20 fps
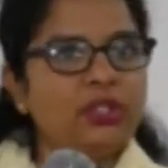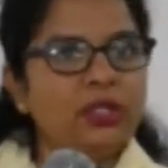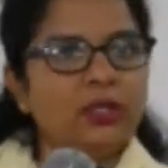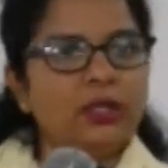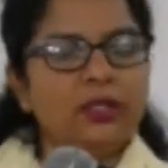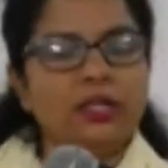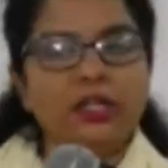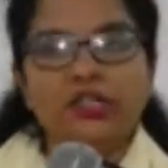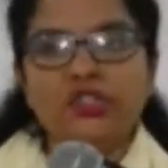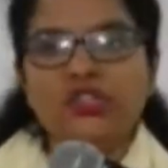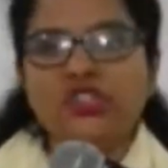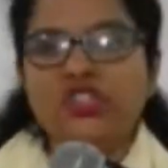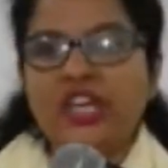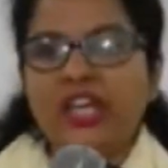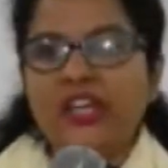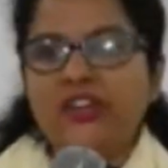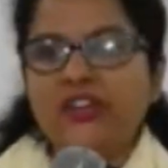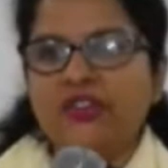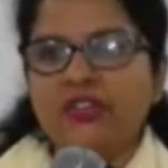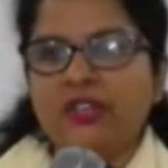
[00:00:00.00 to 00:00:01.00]
a, a
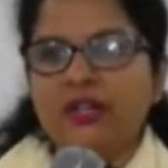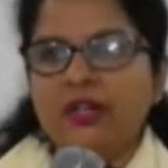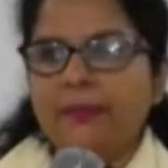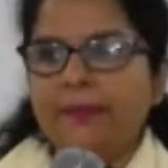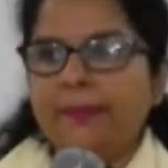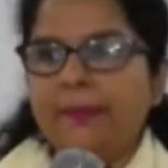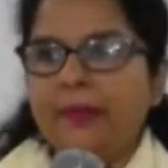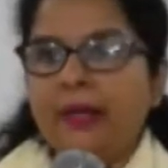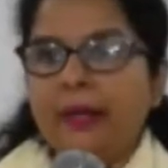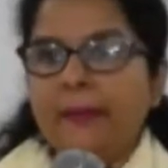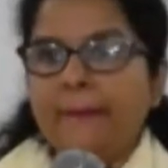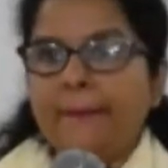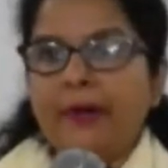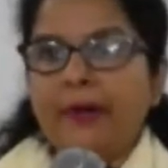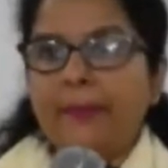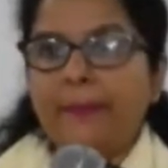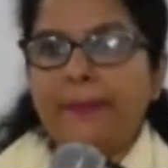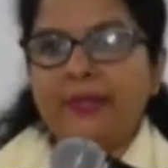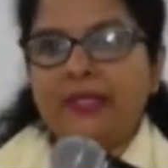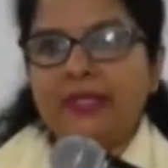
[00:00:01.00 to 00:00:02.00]
general
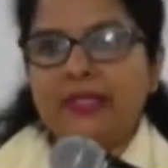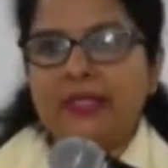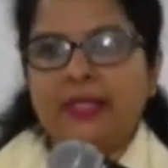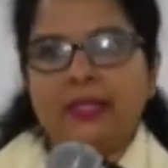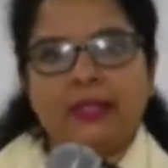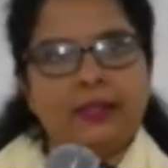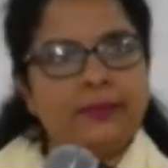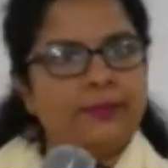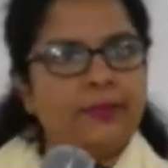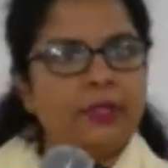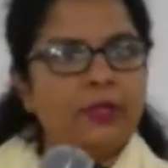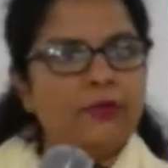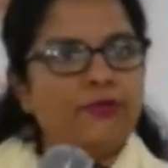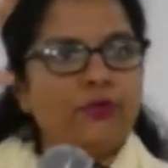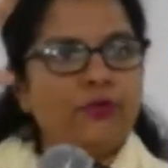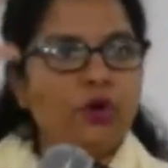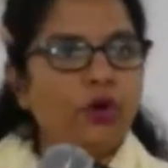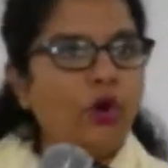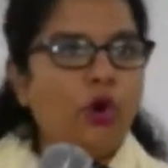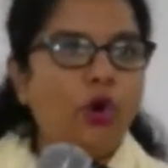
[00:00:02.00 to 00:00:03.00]
purpose
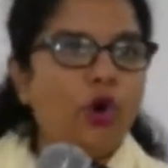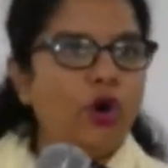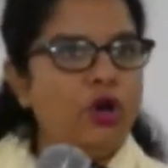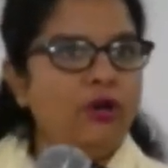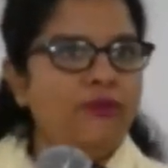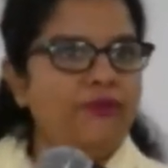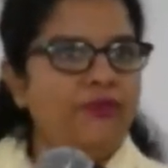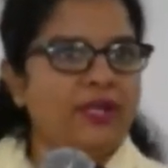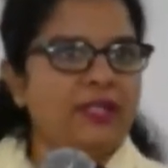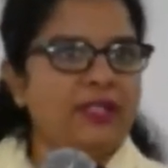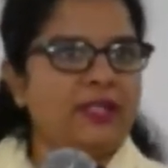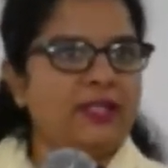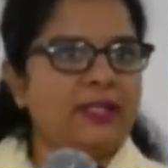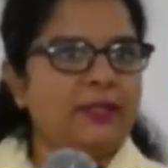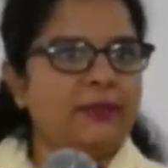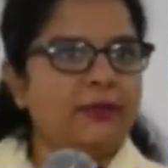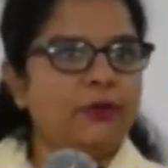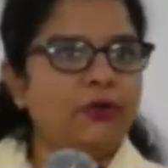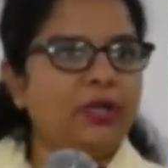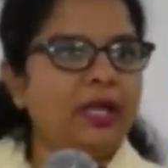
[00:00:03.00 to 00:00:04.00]
for all of
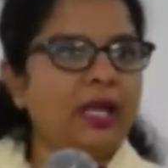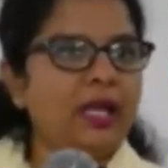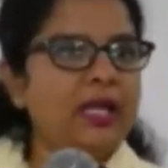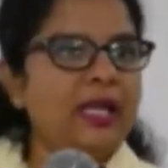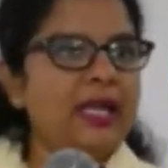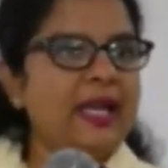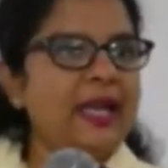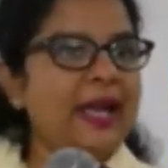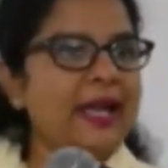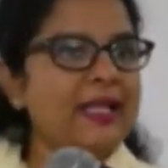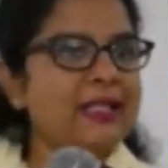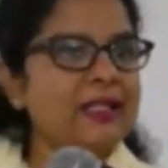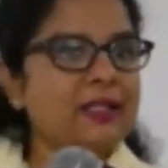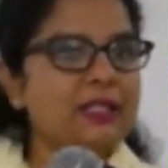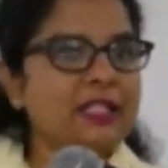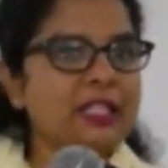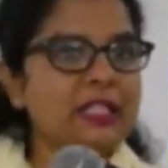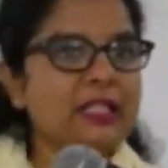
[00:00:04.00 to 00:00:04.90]
us. Okay, He has a